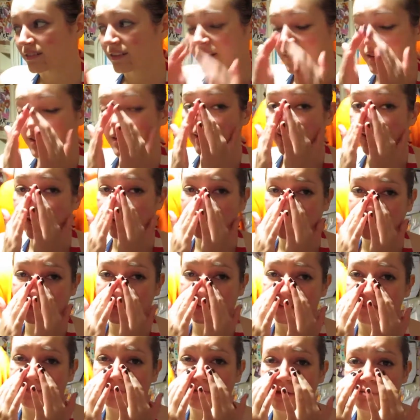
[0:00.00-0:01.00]
I
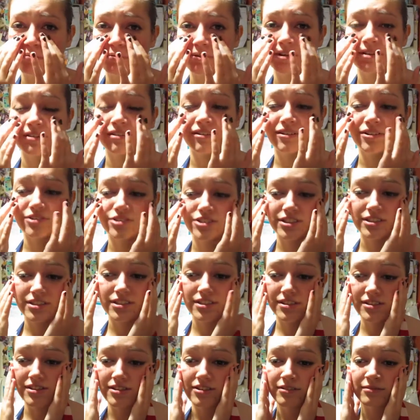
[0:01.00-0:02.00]
think I might be allergic to
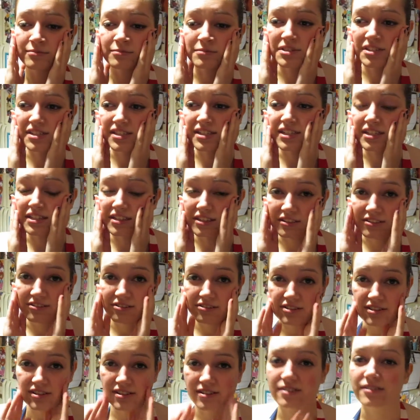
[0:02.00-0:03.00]
certain
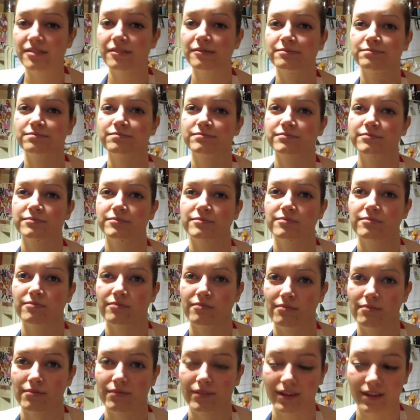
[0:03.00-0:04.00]
mosquitoes.
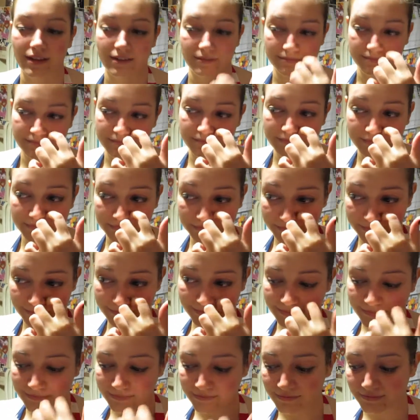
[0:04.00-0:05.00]
Oh my god,
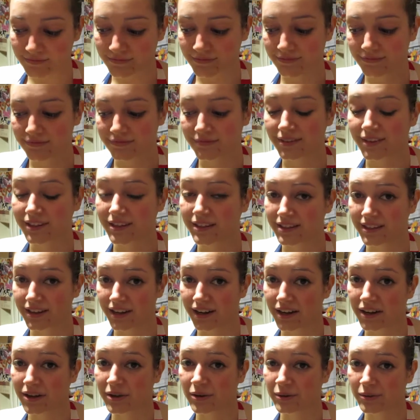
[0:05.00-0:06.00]
Maddie. Your
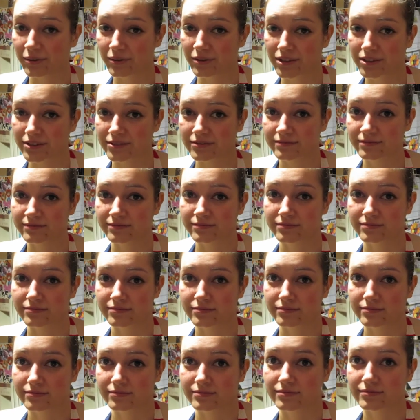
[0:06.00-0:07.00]
face is swollen
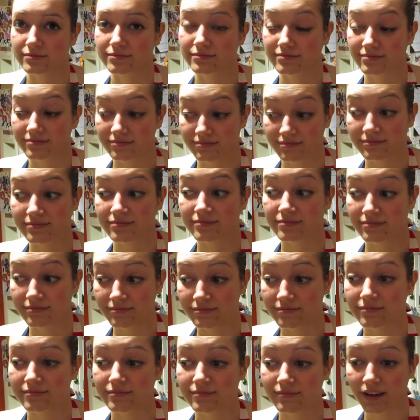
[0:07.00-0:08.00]
up like a freaking
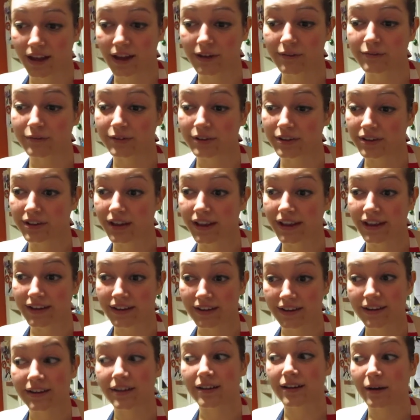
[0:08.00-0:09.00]
balloon. I feel like
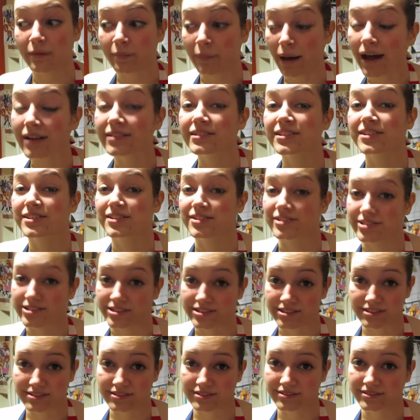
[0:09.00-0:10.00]
a monster.
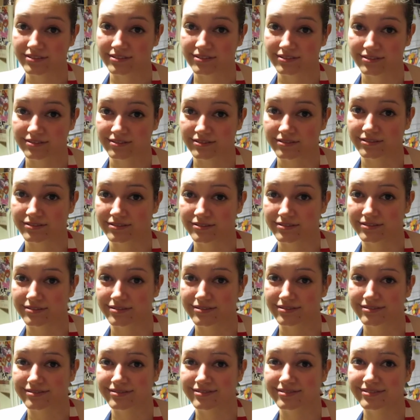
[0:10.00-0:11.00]

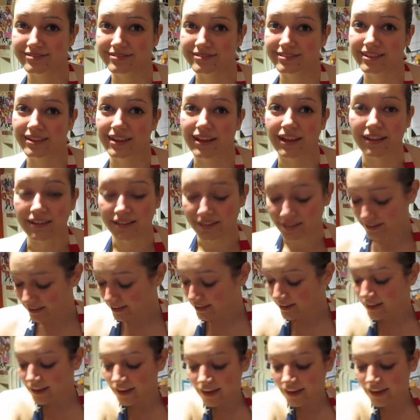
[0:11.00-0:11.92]
Look uh, away!